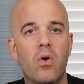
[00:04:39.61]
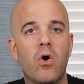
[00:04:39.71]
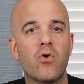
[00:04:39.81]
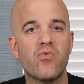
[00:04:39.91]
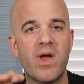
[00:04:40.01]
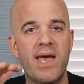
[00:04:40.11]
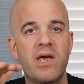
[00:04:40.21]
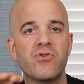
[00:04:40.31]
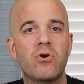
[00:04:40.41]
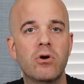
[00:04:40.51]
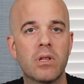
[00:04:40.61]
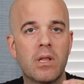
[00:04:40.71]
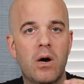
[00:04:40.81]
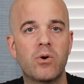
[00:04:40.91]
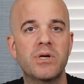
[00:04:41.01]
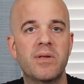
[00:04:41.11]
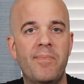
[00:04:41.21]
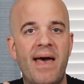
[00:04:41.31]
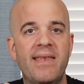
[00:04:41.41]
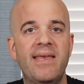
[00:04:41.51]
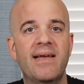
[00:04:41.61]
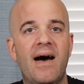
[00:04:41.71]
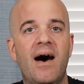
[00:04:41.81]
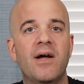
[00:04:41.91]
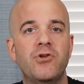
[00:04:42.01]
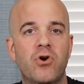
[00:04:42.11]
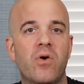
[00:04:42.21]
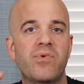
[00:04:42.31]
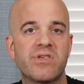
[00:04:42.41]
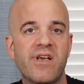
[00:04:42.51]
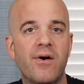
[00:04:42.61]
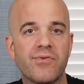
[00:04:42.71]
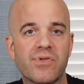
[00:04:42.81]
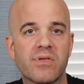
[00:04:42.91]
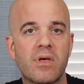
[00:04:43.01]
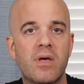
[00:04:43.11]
or raise or lower depending on your results.